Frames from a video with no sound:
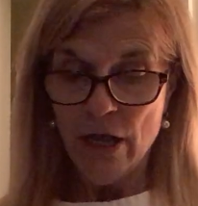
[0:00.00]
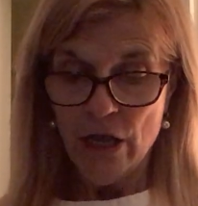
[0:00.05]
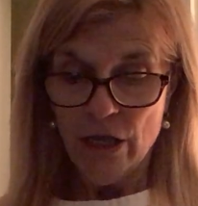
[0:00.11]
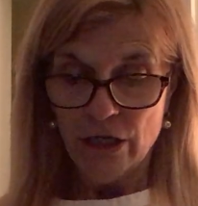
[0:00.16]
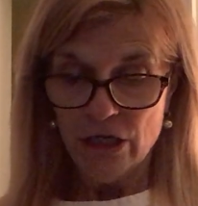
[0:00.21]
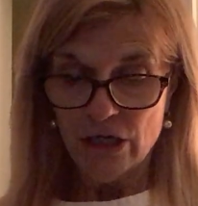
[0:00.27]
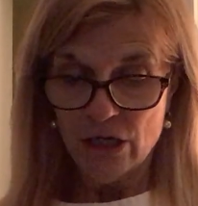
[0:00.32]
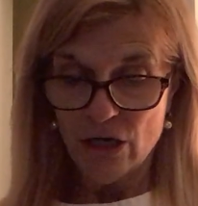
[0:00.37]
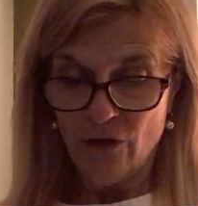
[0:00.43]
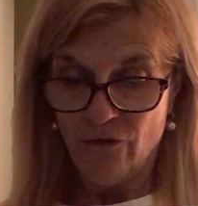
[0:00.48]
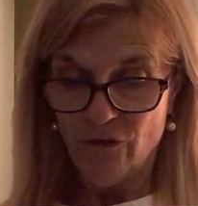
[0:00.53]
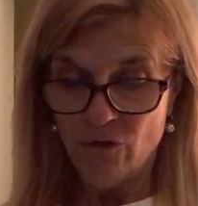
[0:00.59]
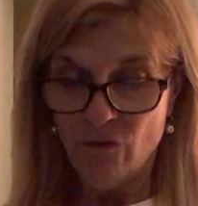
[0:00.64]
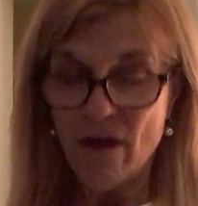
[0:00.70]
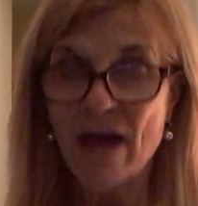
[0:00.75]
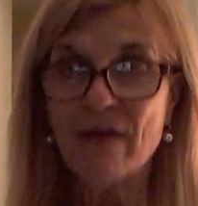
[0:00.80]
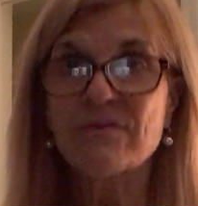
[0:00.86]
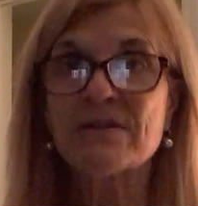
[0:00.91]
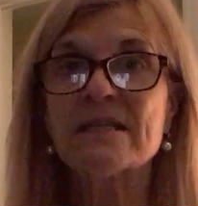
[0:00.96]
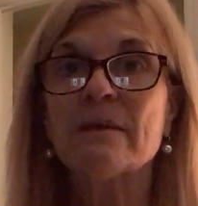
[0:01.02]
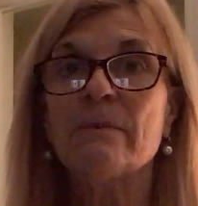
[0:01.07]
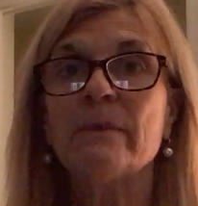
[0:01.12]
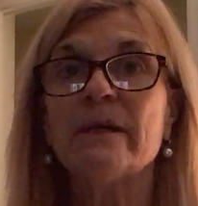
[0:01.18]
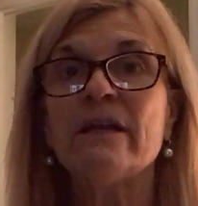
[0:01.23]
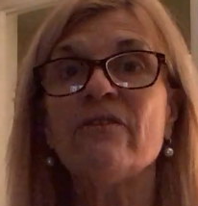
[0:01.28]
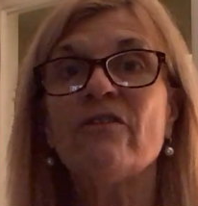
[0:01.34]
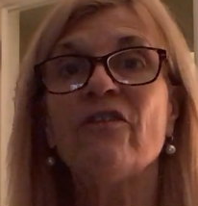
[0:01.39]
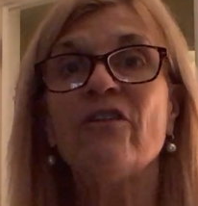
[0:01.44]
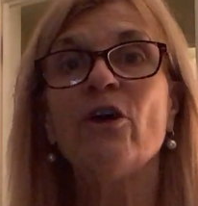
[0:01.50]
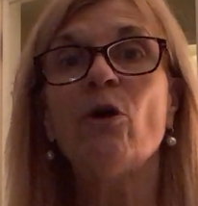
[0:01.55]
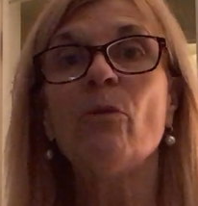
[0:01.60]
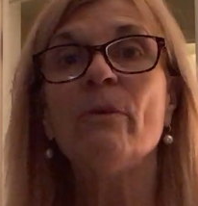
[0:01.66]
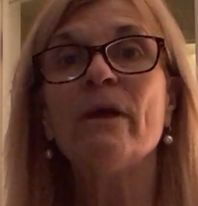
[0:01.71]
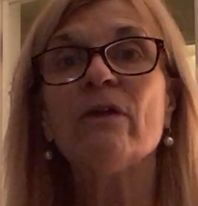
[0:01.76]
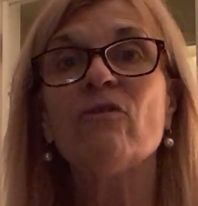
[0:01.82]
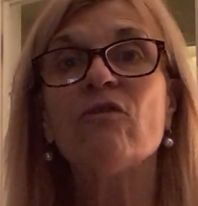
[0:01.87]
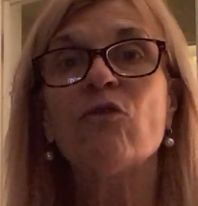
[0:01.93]
You know, if you have somebody
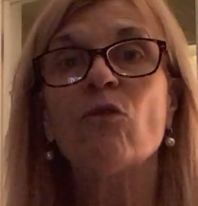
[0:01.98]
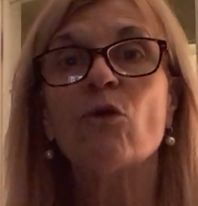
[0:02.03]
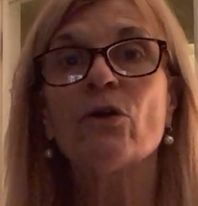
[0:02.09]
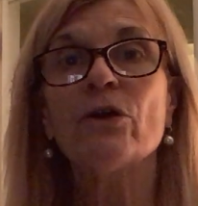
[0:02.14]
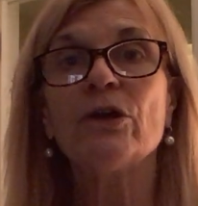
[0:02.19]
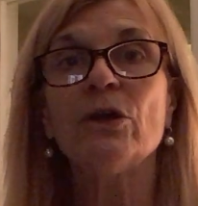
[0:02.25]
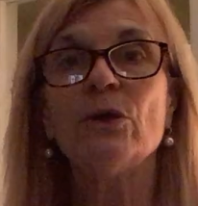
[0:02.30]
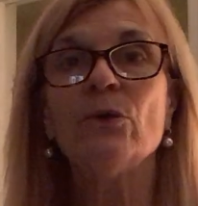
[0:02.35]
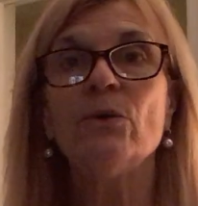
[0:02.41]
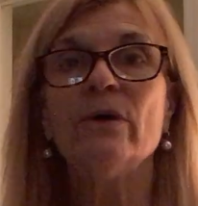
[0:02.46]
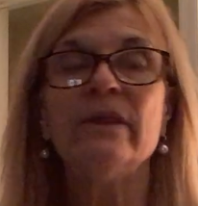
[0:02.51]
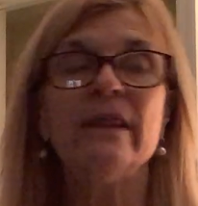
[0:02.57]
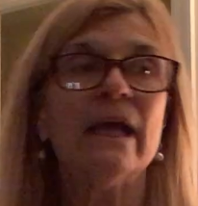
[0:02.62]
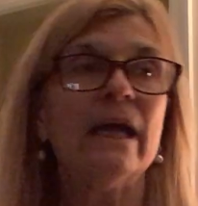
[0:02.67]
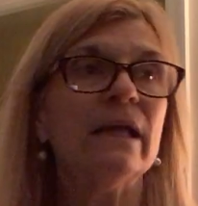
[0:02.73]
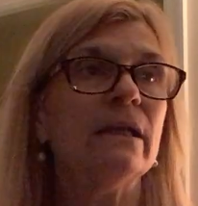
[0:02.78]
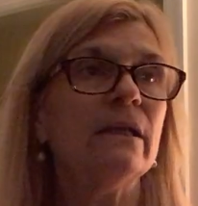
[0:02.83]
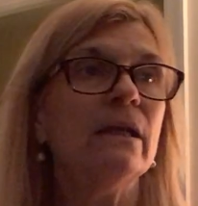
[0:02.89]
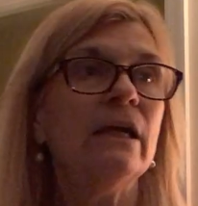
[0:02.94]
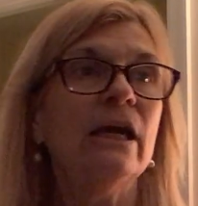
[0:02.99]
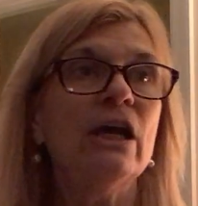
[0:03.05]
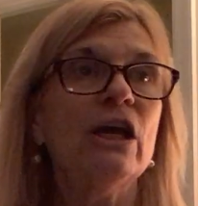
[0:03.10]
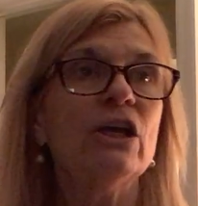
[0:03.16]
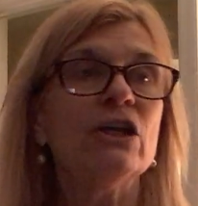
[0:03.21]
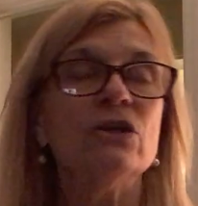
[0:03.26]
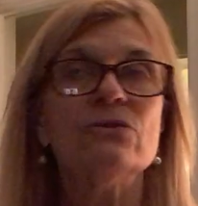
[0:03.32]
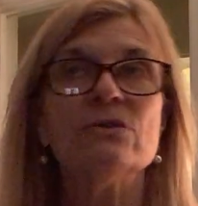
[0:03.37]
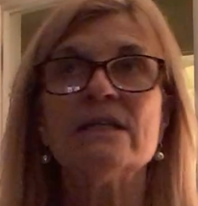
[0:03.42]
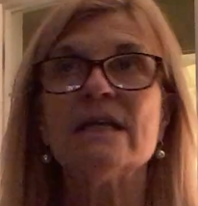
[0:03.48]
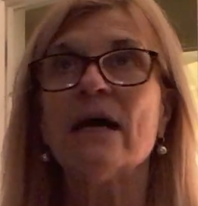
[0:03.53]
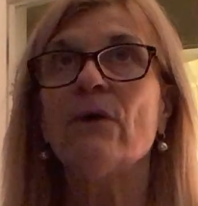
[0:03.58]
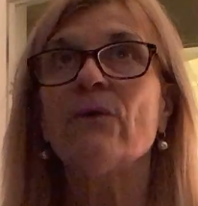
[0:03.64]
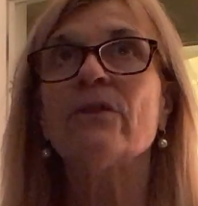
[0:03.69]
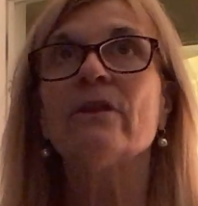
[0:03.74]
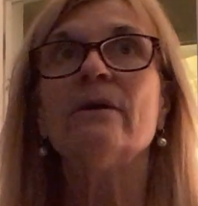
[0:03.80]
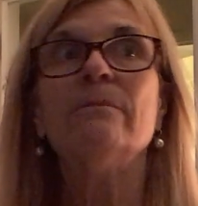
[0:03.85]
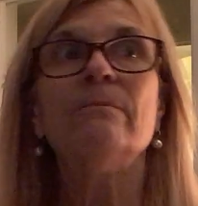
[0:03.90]
filming for you and then you
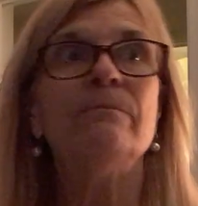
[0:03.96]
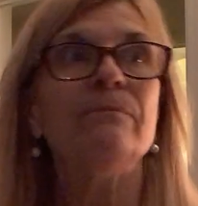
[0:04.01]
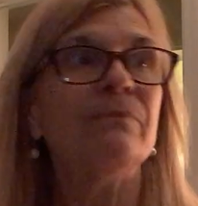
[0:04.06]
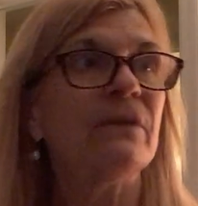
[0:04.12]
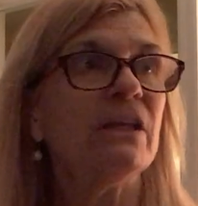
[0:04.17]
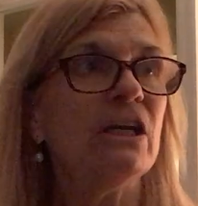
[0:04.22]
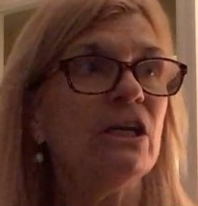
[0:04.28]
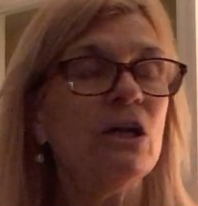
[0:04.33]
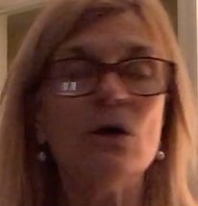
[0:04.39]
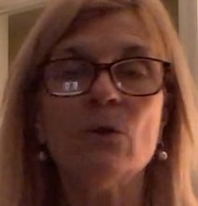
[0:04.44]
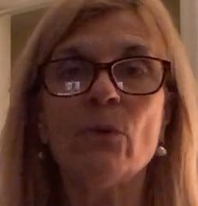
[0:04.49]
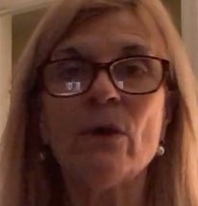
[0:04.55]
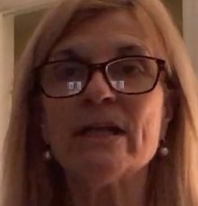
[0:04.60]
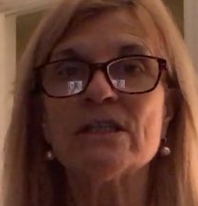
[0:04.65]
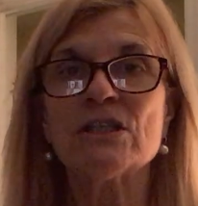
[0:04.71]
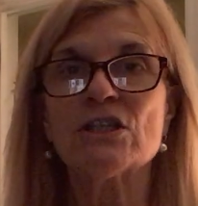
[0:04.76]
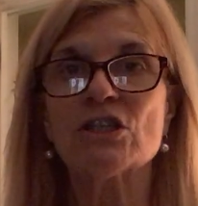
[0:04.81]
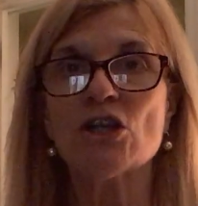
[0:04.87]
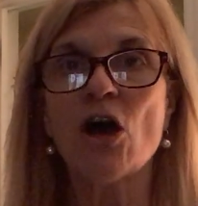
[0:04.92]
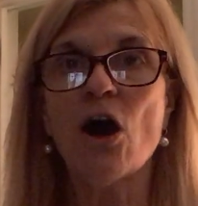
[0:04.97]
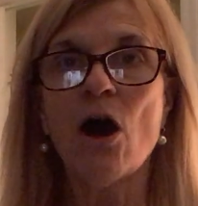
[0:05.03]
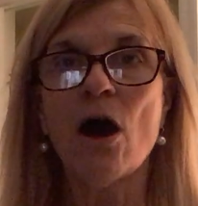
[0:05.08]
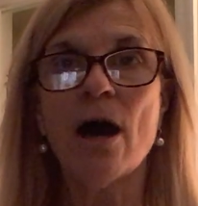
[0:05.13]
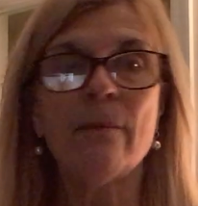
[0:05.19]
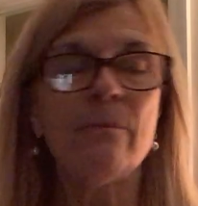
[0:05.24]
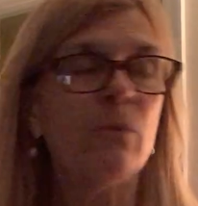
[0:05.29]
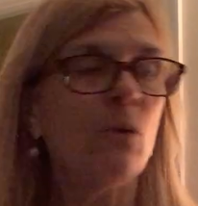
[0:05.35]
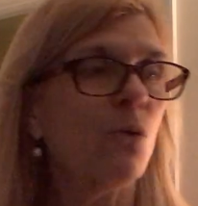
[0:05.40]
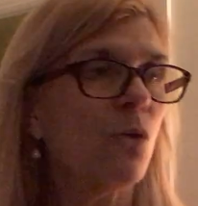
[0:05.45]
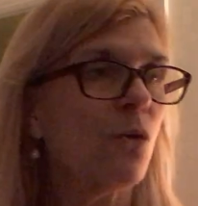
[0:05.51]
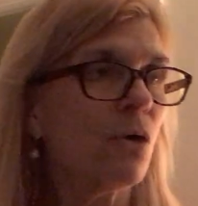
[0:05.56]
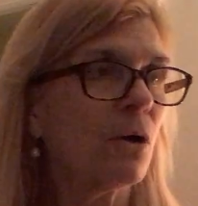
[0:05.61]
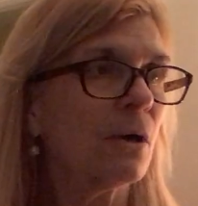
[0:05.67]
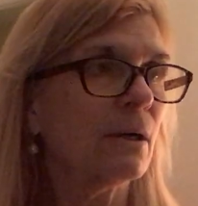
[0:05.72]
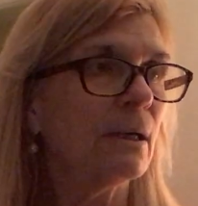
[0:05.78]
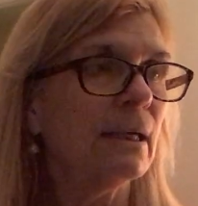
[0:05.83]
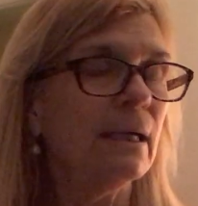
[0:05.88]
tell them, you know, wait, stop,
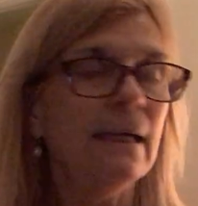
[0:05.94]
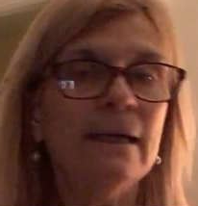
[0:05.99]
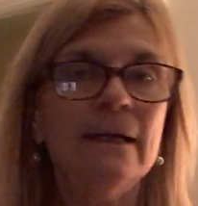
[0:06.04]
or,